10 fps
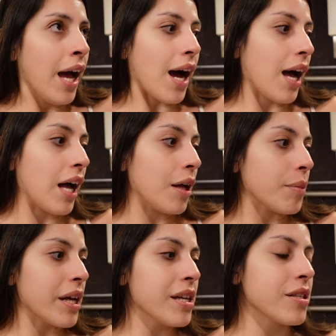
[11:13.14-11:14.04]

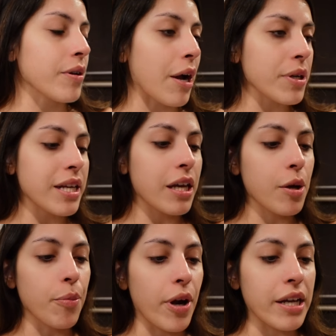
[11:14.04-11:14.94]
Um, so now we're taking
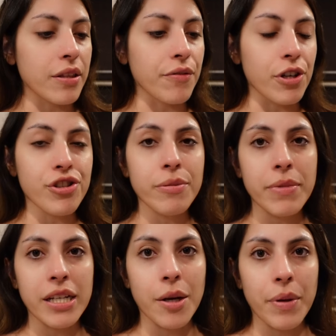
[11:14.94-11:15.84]
a break. The Virgin
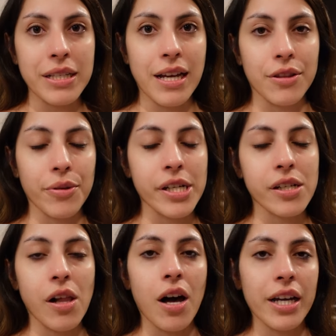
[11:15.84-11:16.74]
meetup is at 3
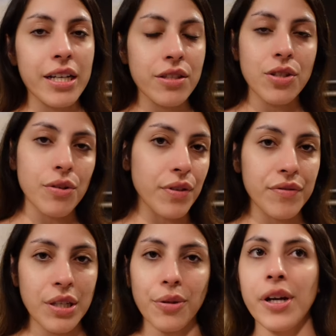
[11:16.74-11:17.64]
o'clock. It's
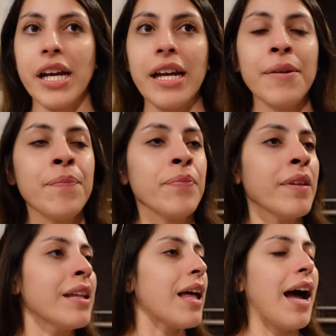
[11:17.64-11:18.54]
2.53.
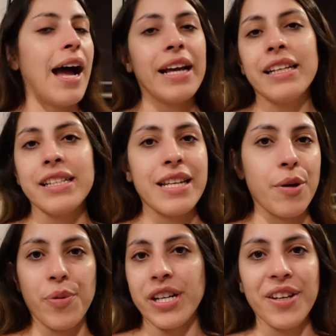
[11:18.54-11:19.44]
I need to take
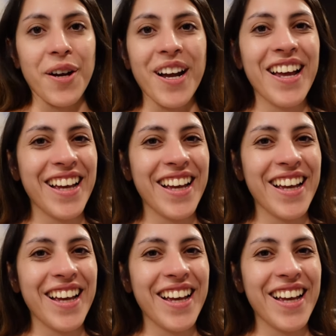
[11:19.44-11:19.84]
a breather.